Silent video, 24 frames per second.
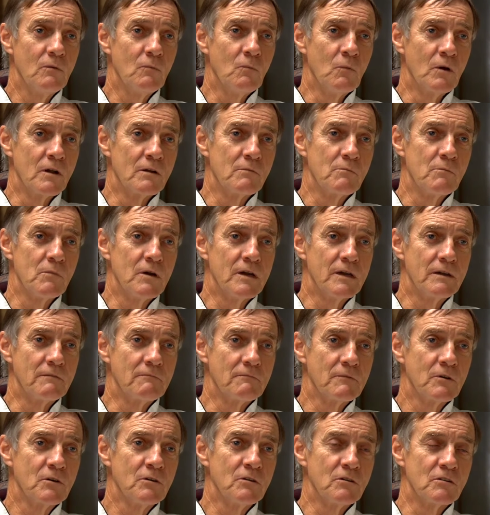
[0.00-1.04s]
One of my
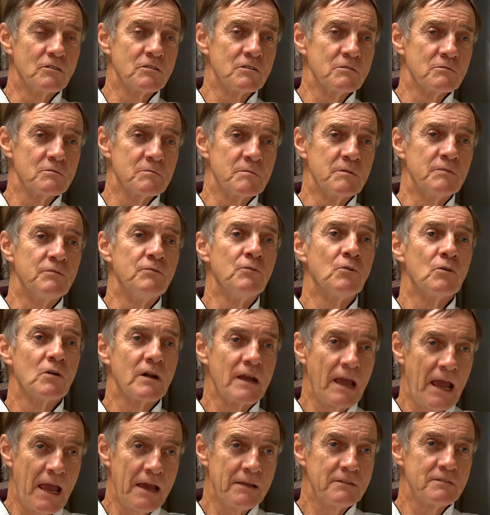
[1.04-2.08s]
cooks,
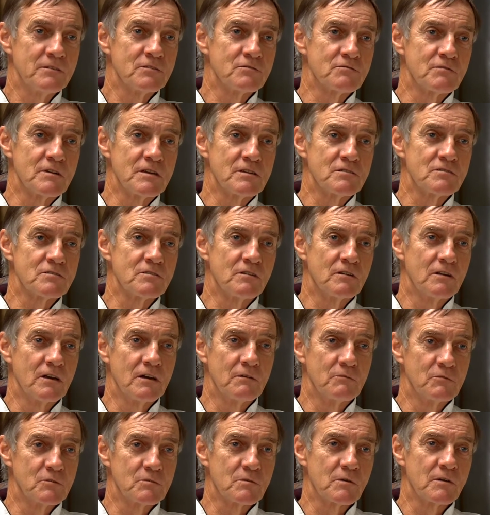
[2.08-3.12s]
before I had this restaurant,
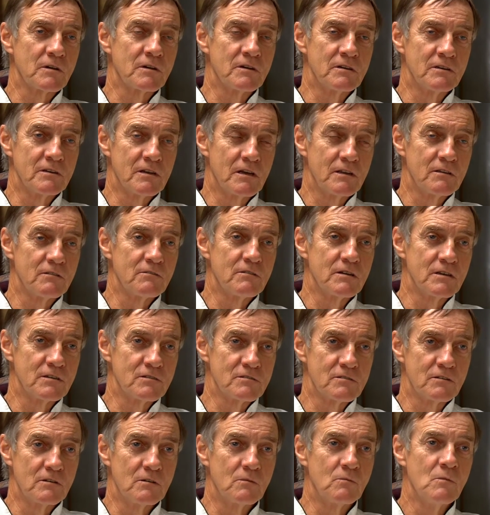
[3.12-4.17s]
I was working in another
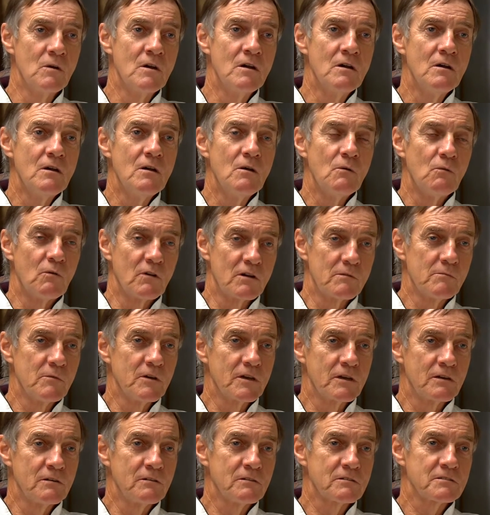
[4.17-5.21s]
restaurant. One of
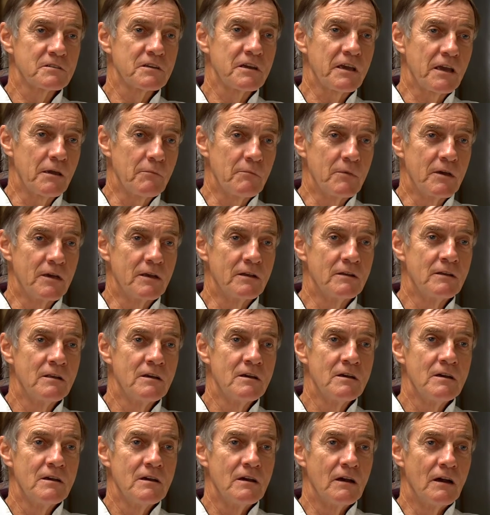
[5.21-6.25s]
my cooks came in
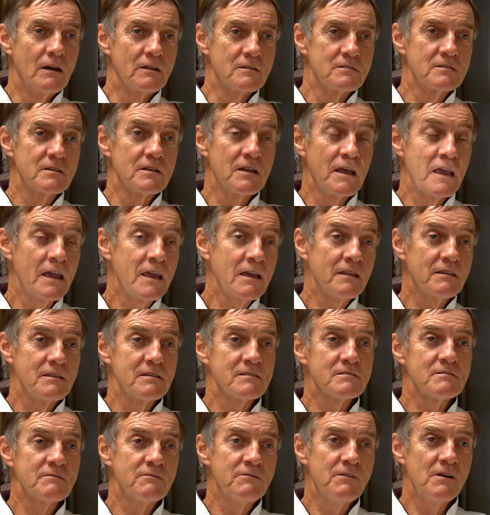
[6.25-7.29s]
and said, "Hey,
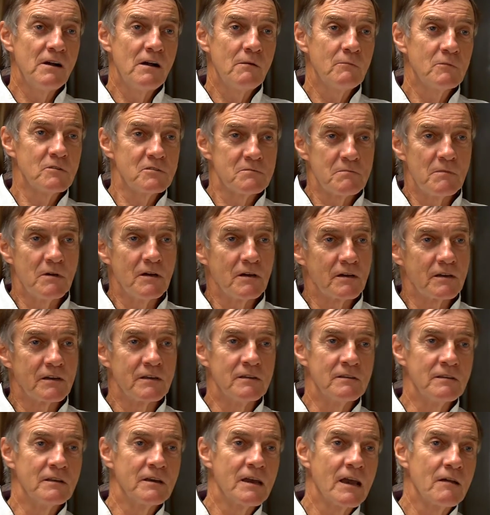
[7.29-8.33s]
there's a farmer's
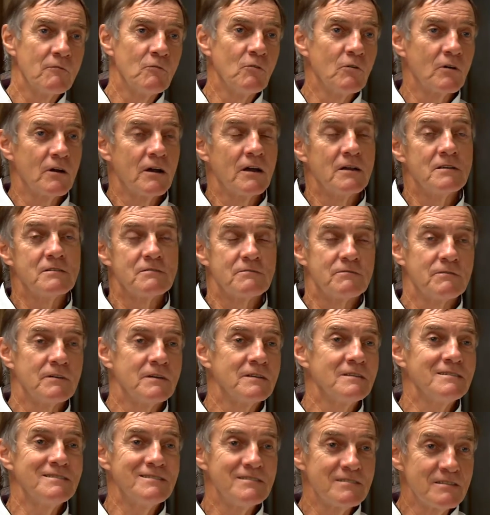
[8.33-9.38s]
market and they have all kinds of
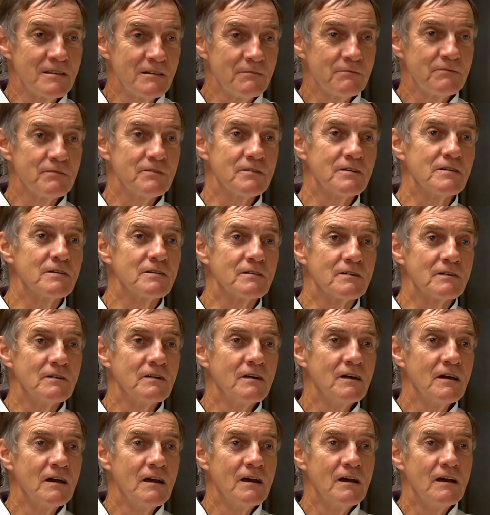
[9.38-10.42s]
fun stuff there."
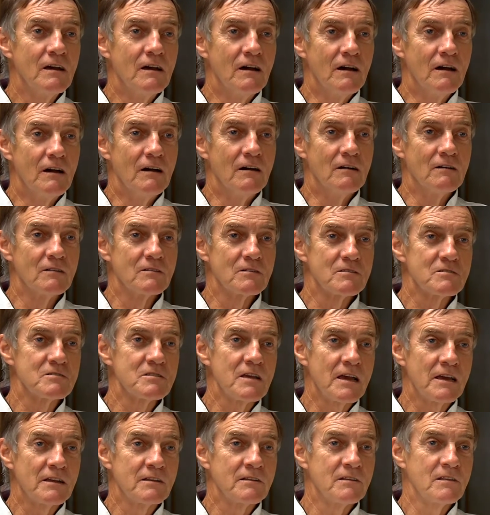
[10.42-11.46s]
on a
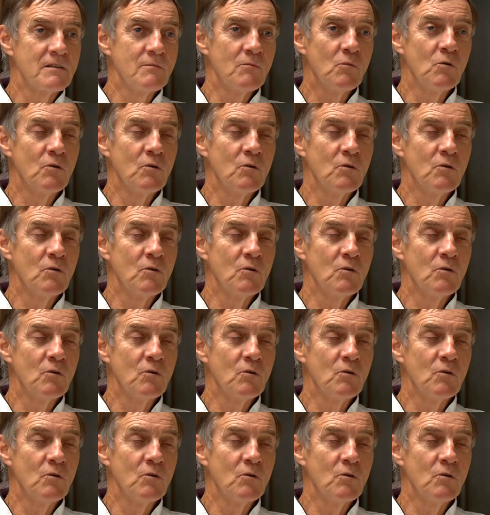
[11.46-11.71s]
Saturday